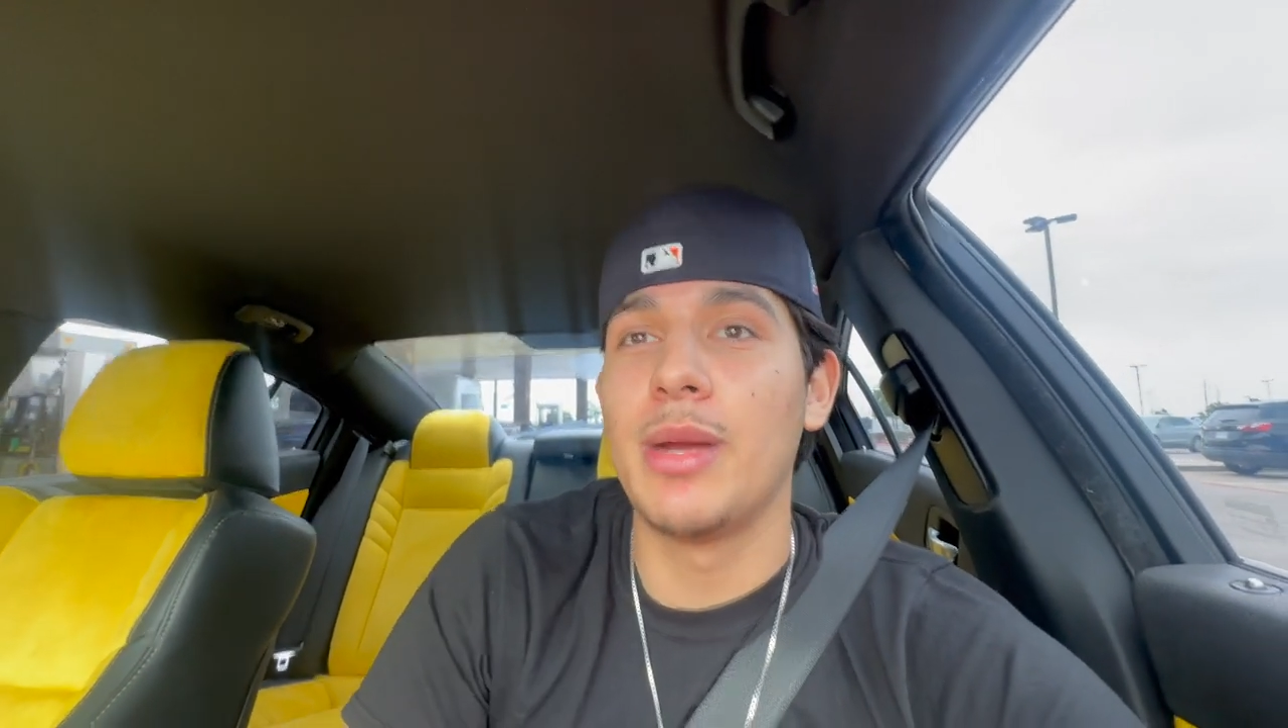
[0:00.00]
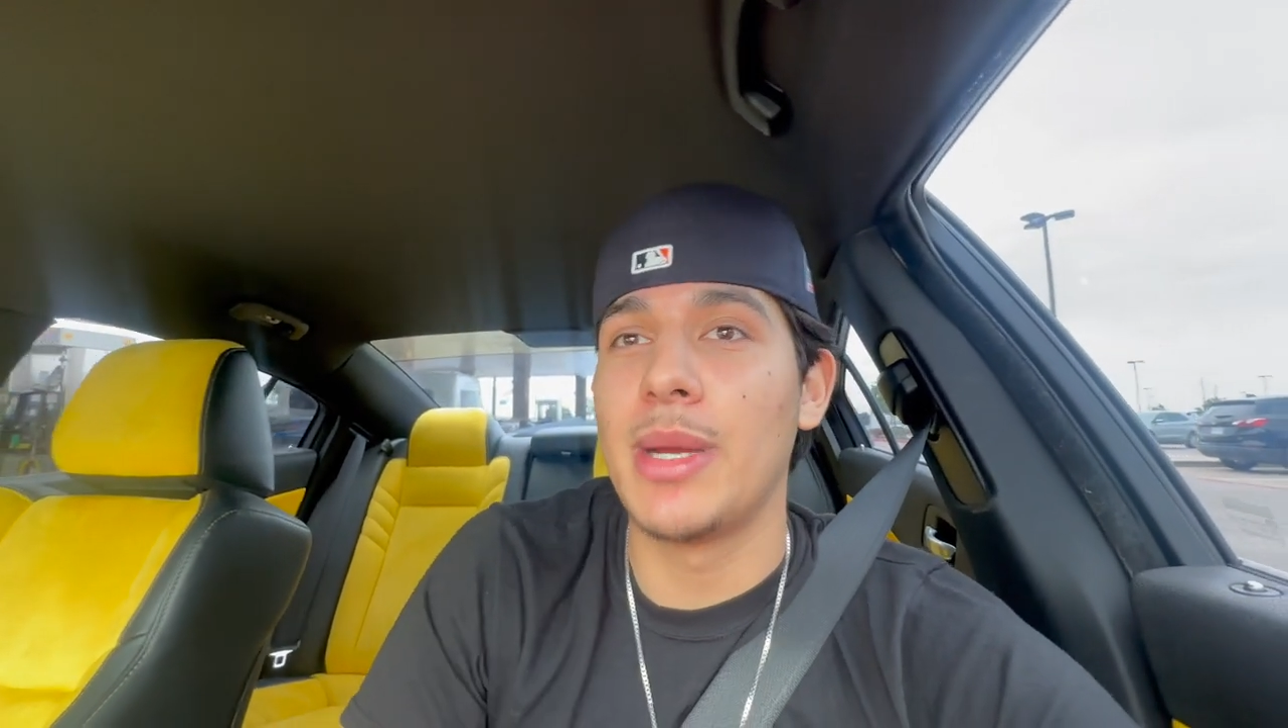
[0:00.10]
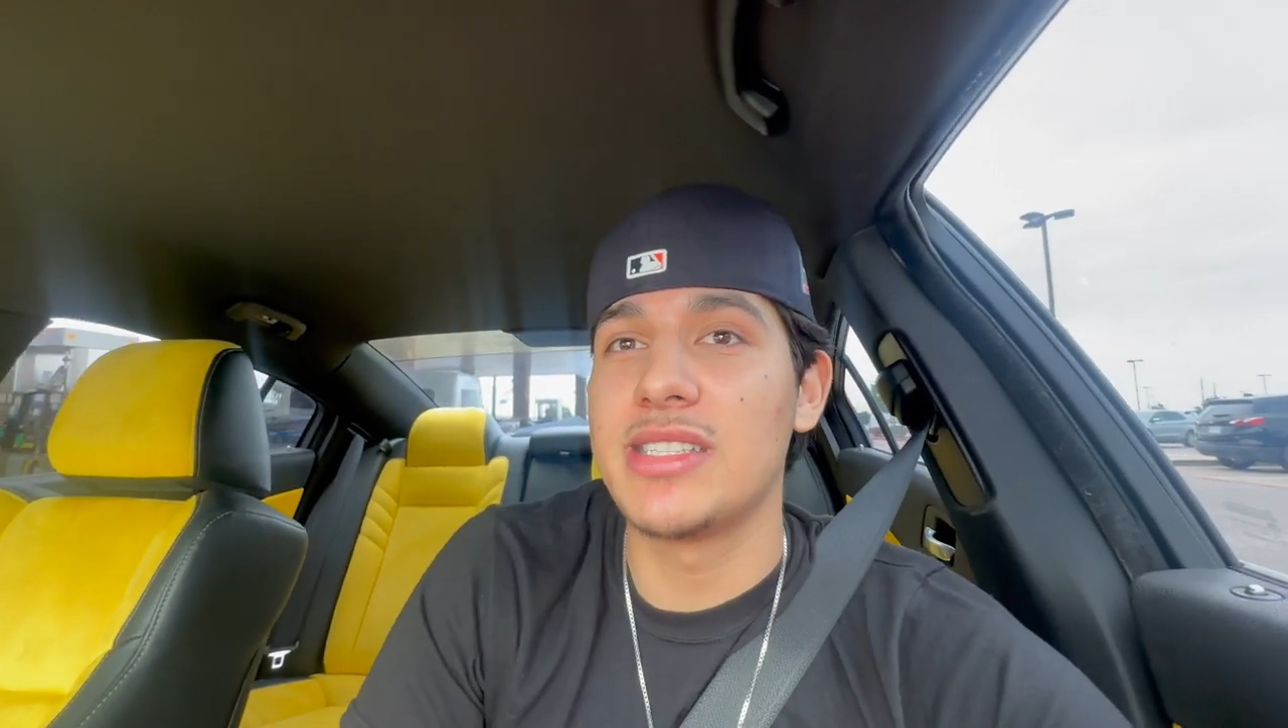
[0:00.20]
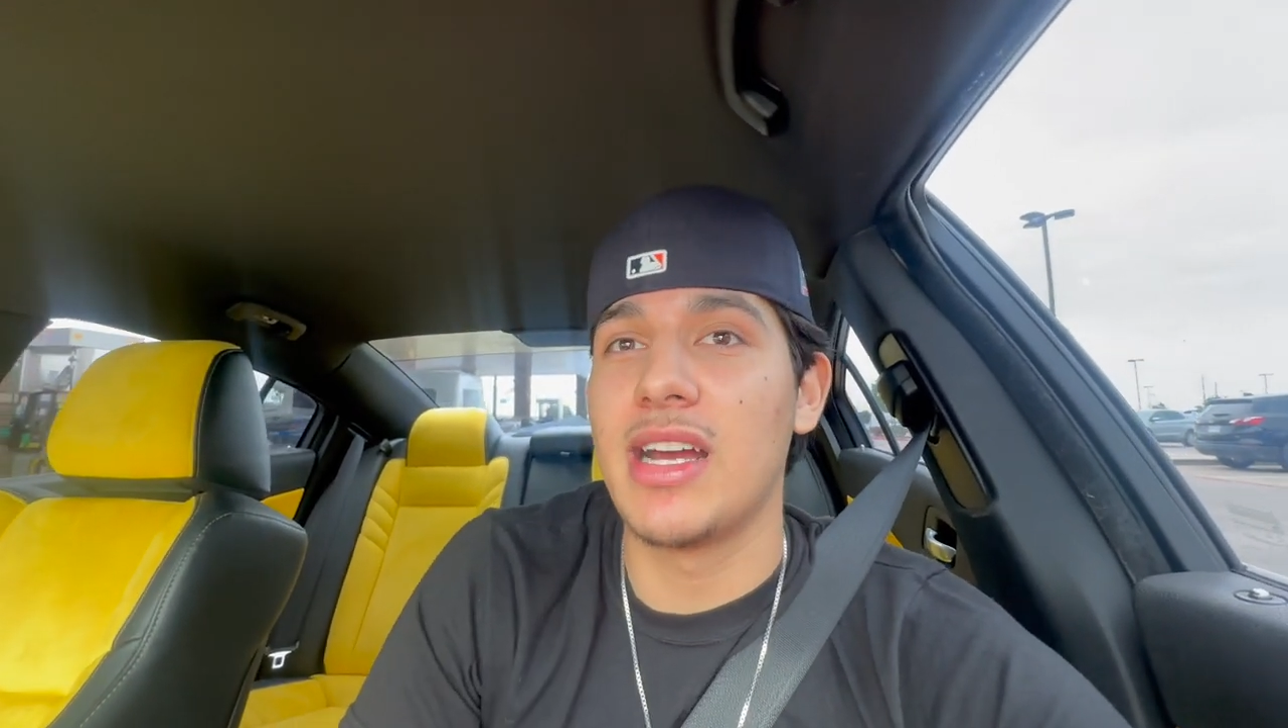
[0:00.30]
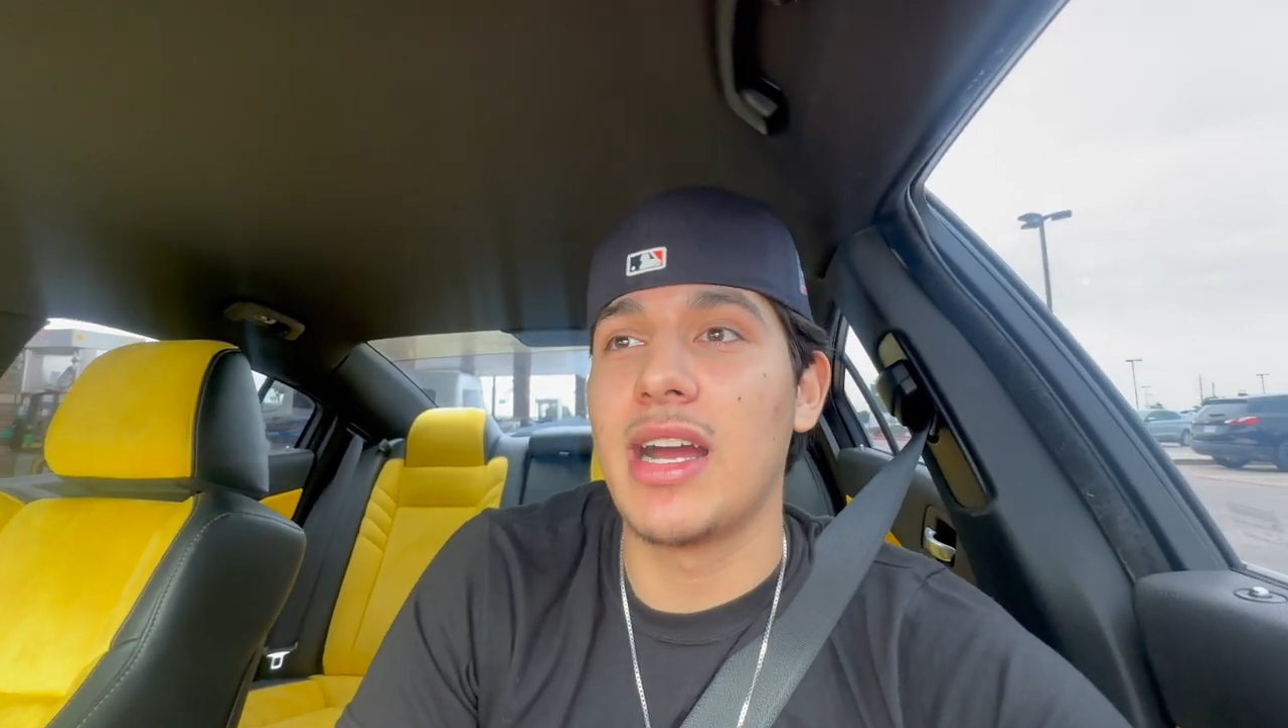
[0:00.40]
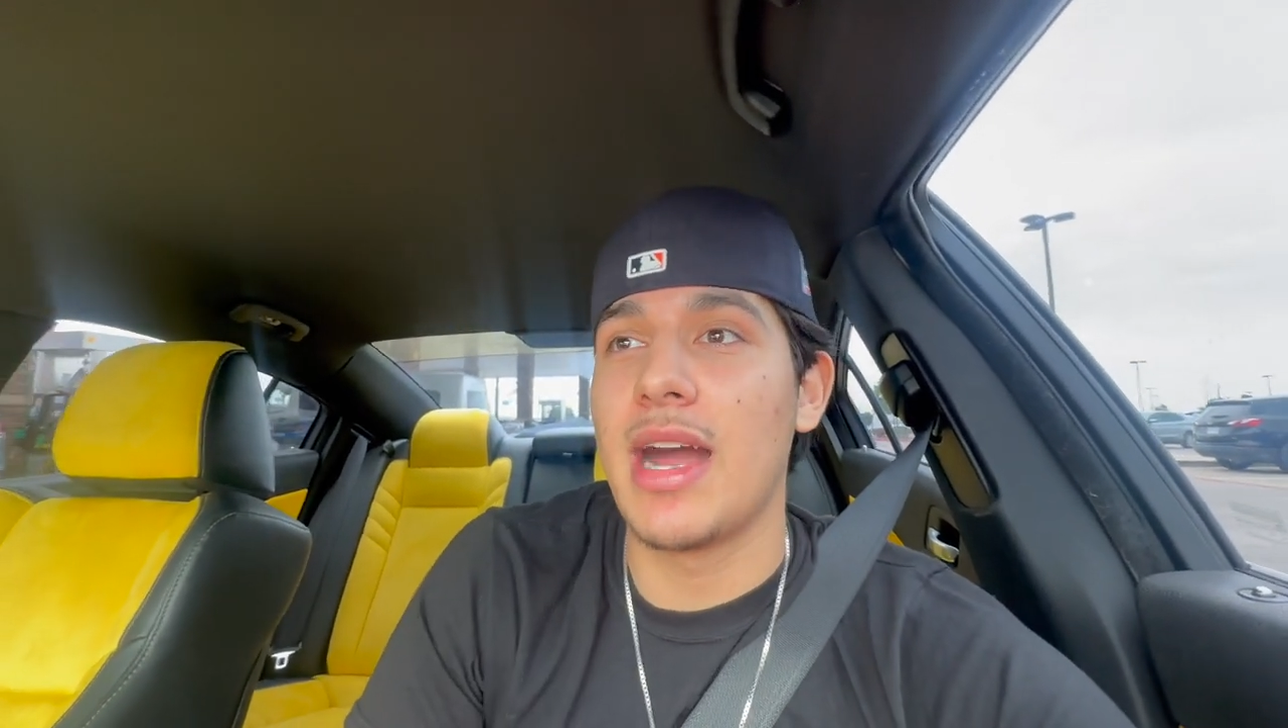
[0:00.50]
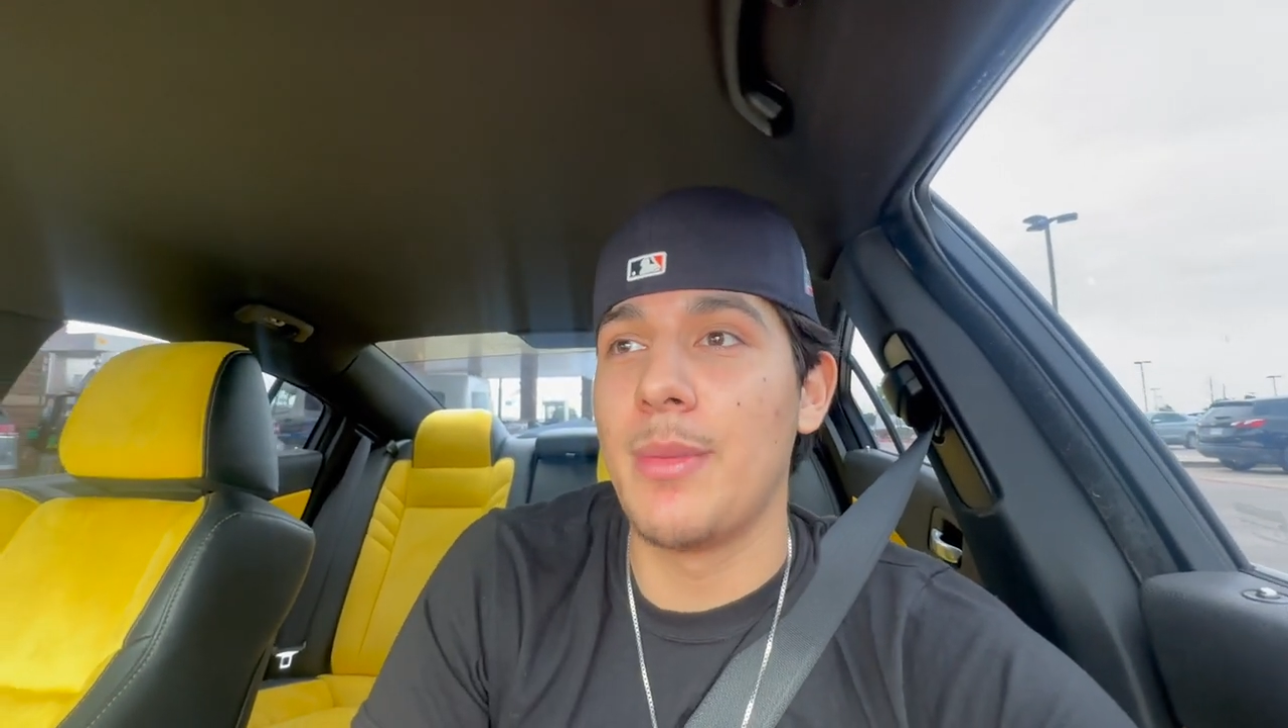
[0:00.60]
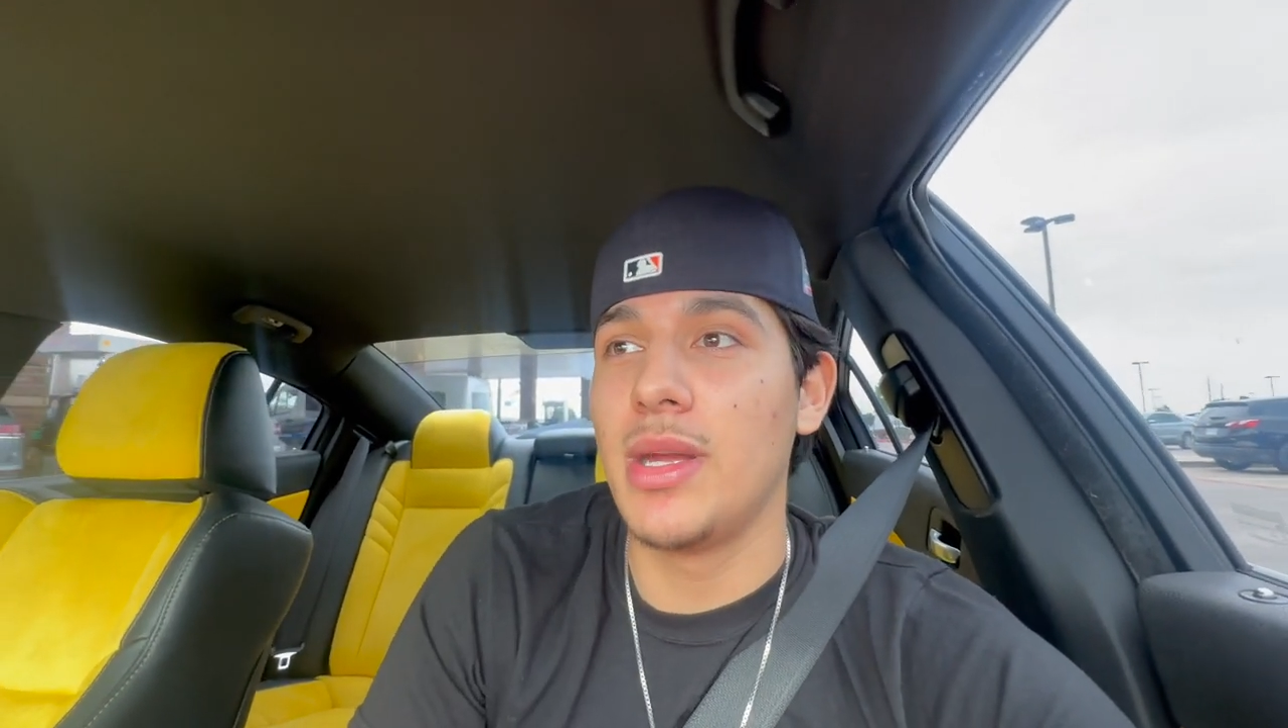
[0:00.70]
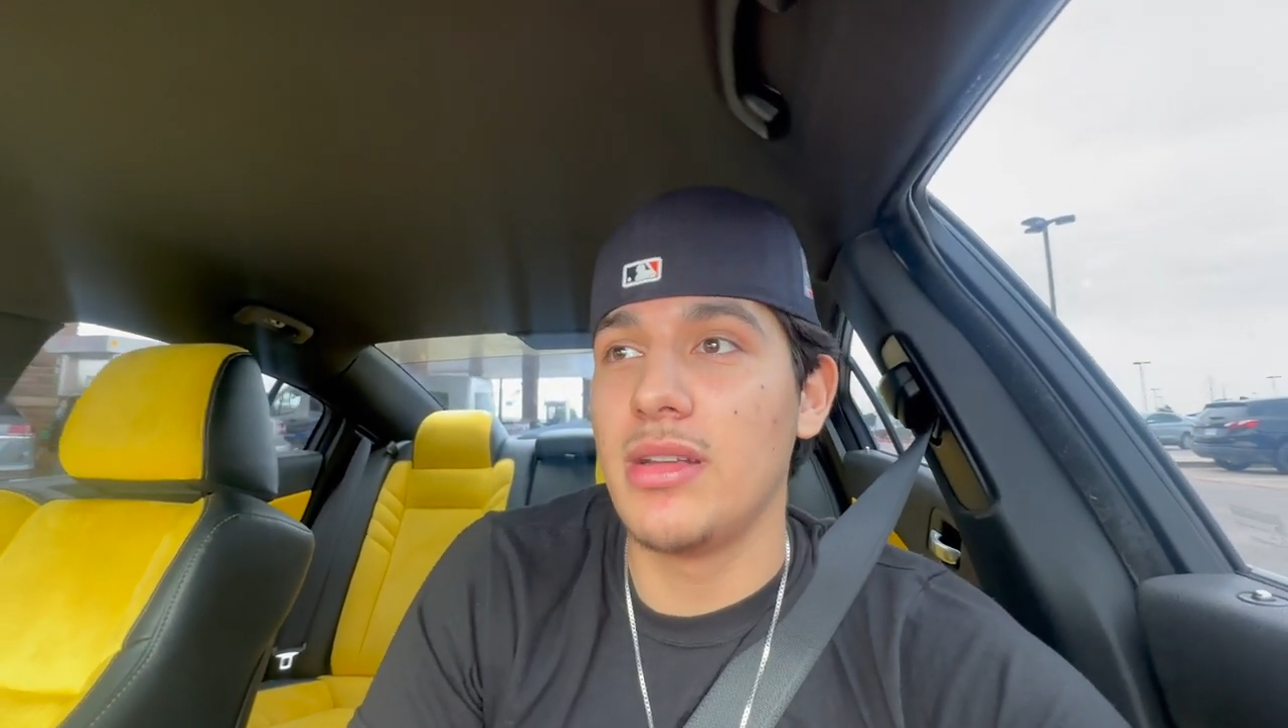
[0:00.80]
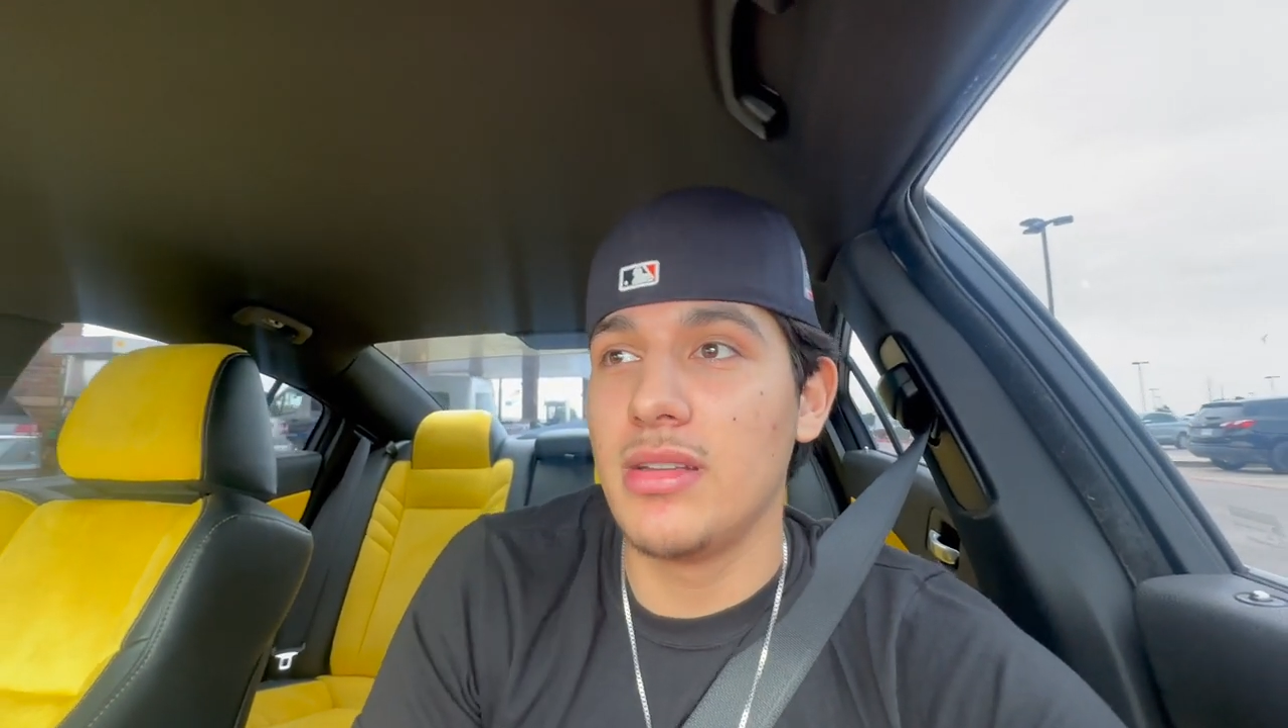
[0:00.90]
Make sure y'all
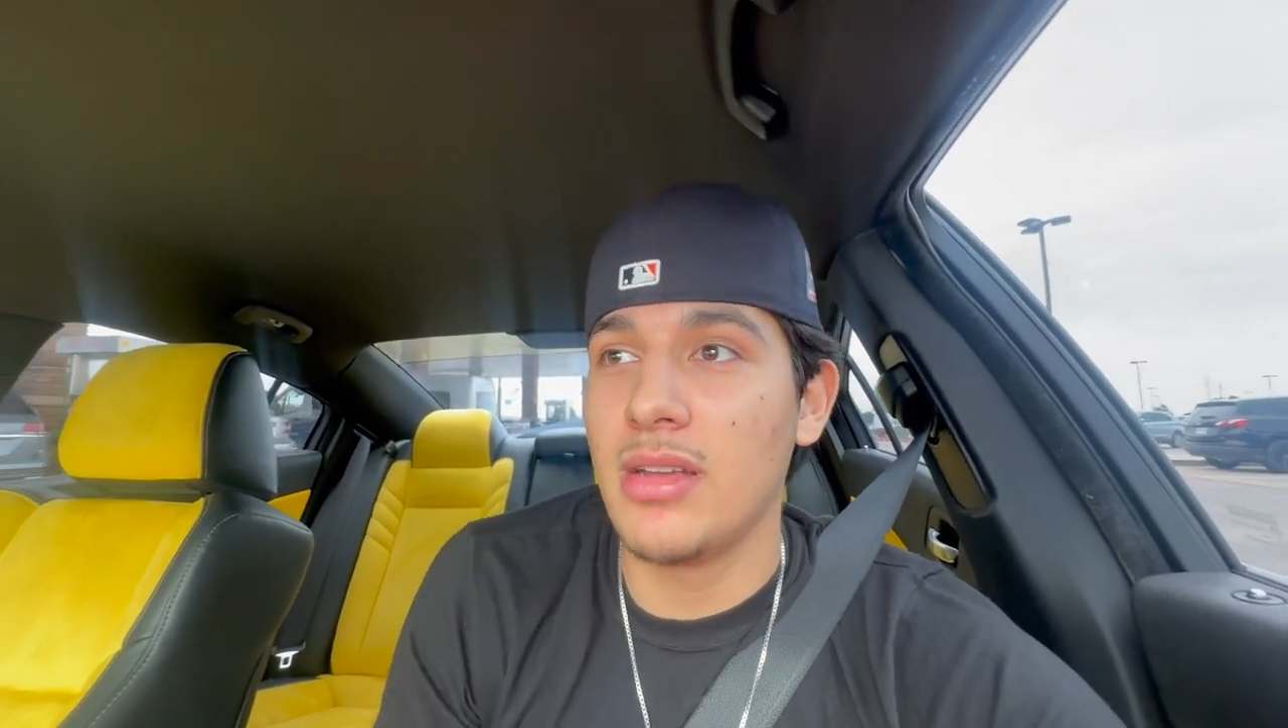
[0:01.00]
comment.